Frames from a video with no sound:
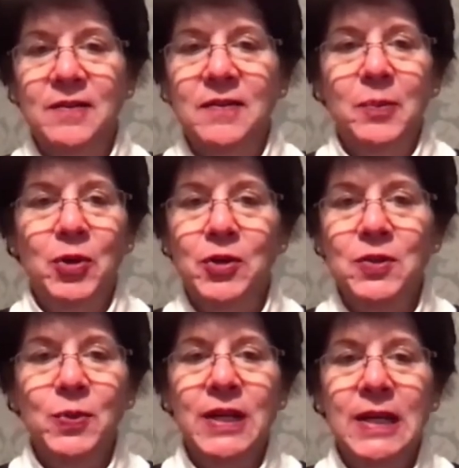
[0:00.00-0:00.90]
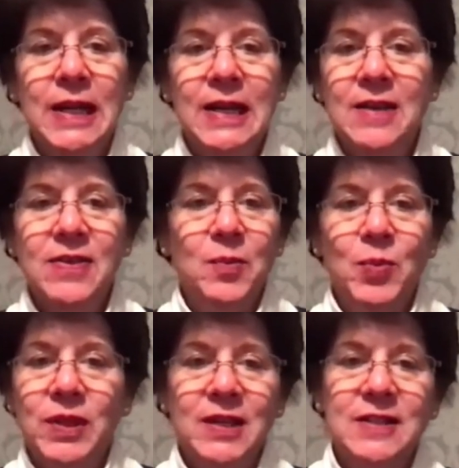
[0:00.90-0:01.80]
the birds would eat anything,
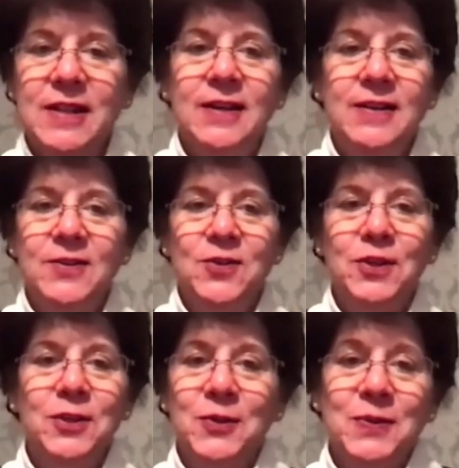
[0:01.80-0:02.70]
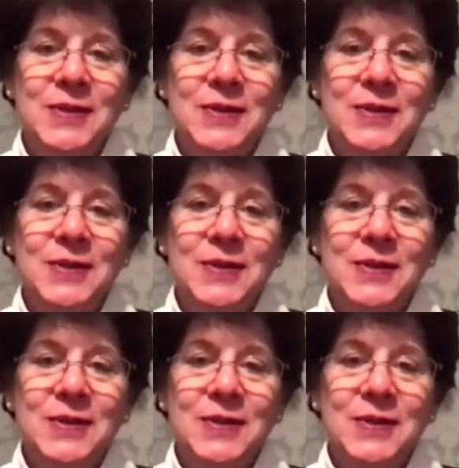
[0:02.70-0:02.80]
but that's not true. It's